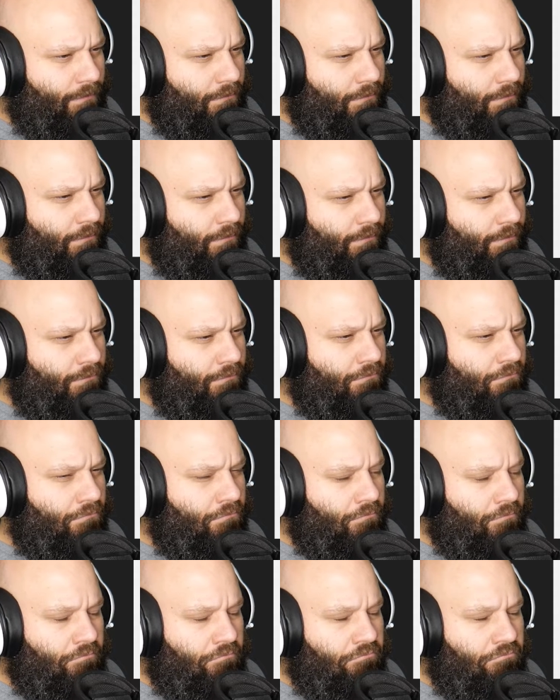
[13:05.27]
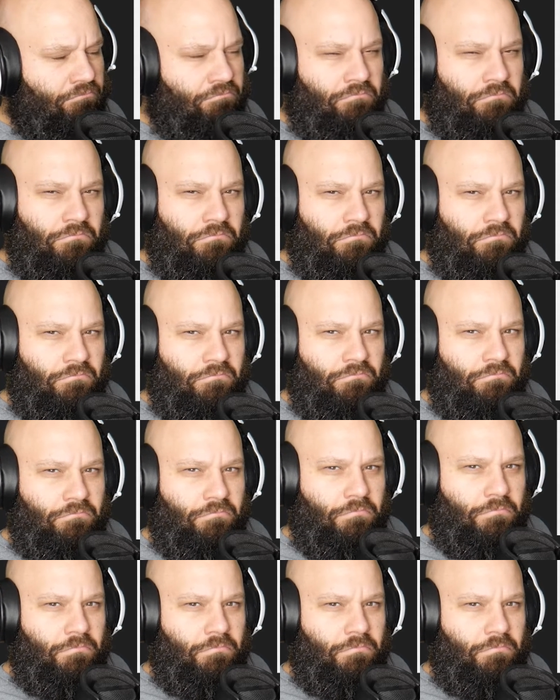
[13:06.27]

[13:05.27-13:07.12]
[no speech]